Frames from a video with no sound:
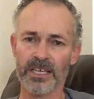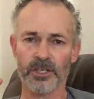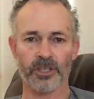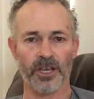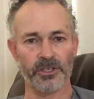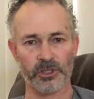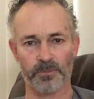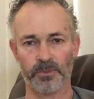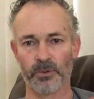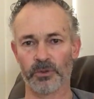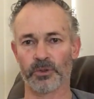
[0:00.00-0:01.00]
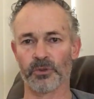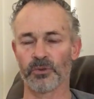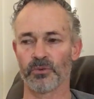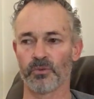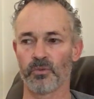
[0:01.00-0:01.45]
So this
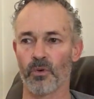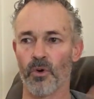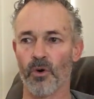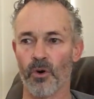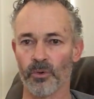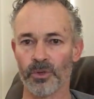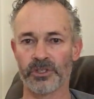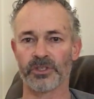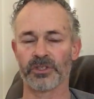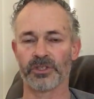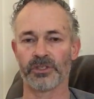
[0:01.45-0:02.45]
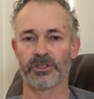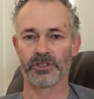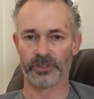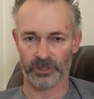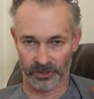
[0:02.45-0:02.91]
spiritual war is
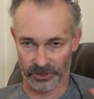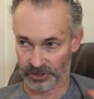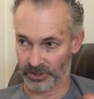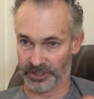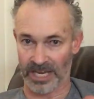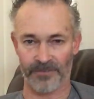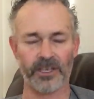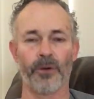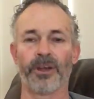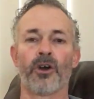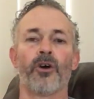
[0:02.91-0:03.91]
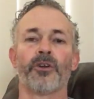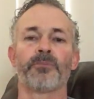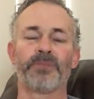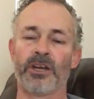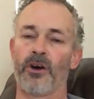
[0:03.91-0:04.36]
stuff going
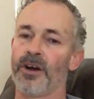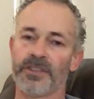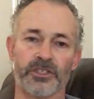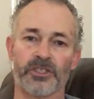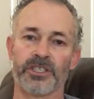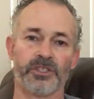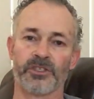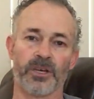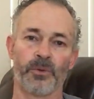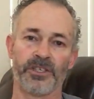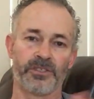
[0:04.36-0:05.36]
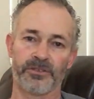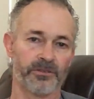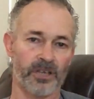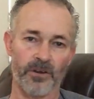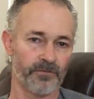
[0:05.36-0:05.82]
on behind the scenes that we
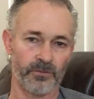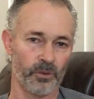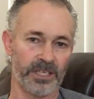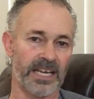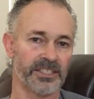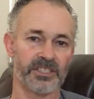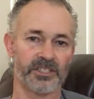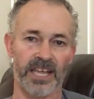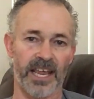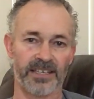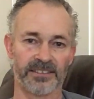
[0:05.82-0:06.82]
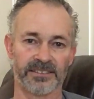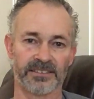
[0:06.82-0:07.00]
don't fully understand.